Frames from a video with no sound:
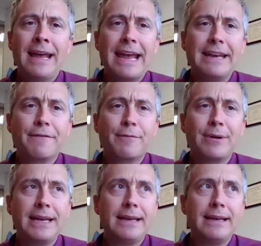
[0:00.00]
And if
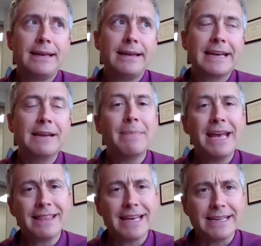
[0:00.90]
we can
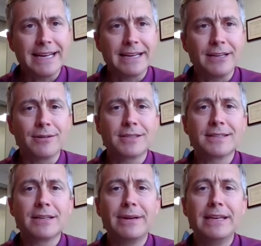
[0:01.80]
make that
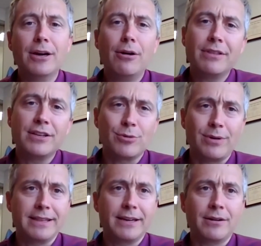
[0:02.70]
diagnosis and we know the
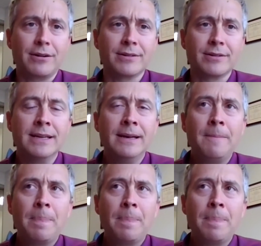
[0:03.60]
joint that hurts,